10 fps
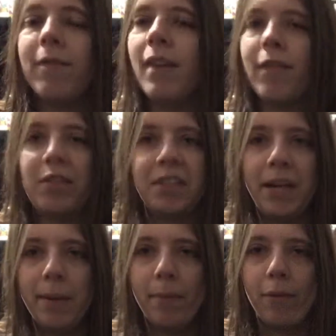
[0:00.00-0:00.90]
I've never
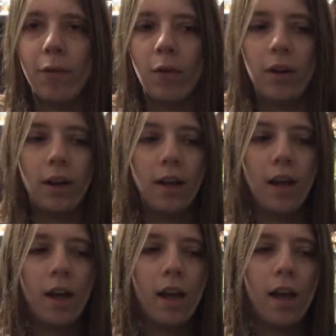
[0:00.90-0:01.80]
seen it before.
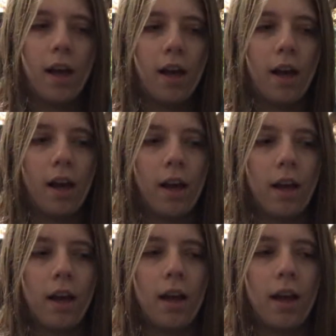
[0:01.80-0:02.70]

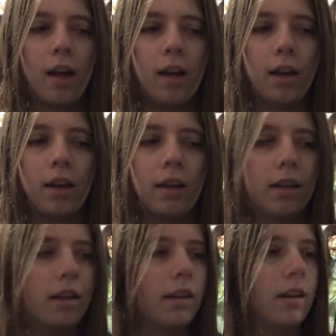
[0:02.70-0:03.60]
I
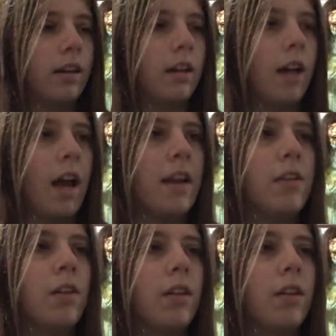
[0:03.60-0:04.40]
didn't